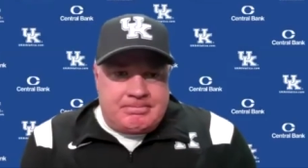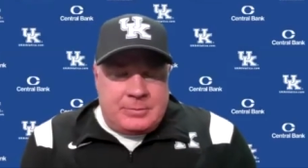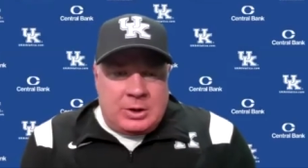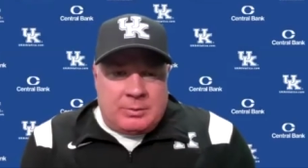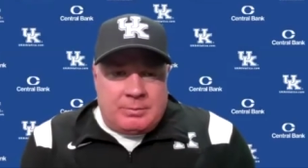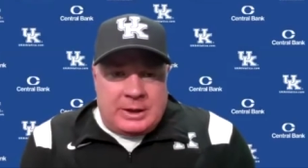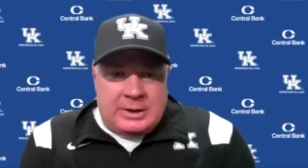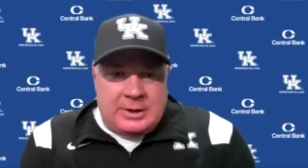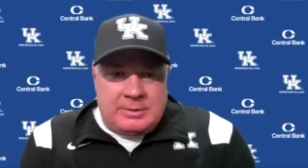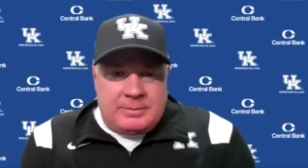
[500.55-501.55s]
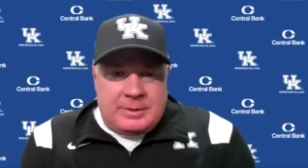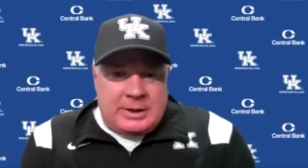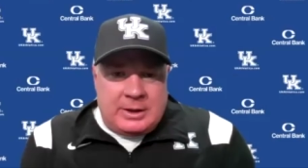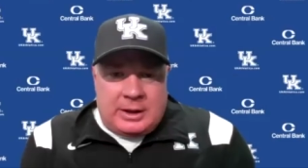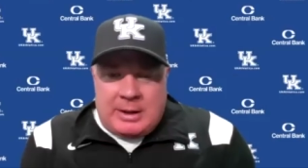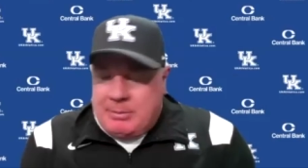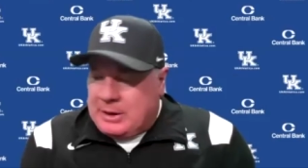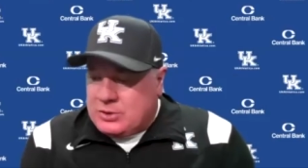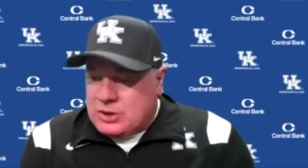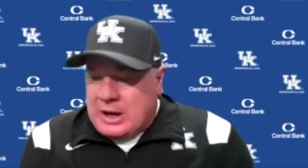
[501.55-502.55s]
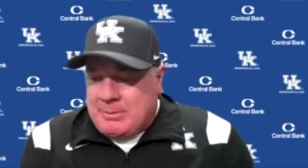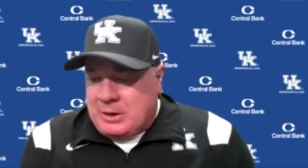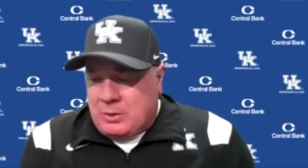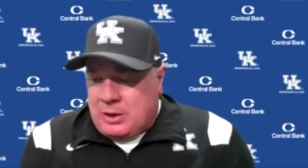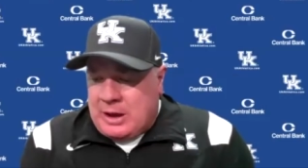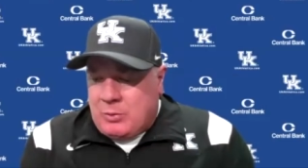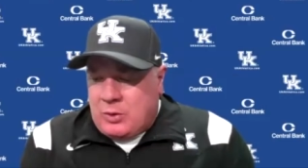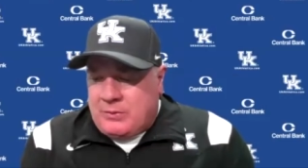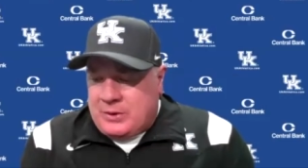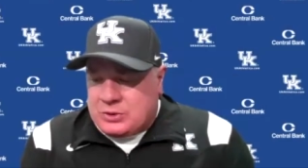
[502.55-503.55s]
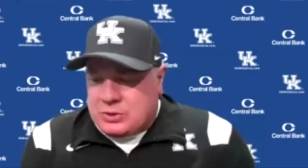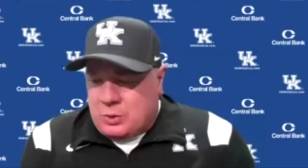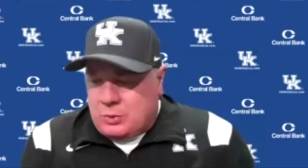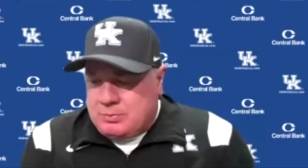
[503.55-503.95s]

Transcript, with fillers: you know, they did they did a lot better job and they were a lot more physical.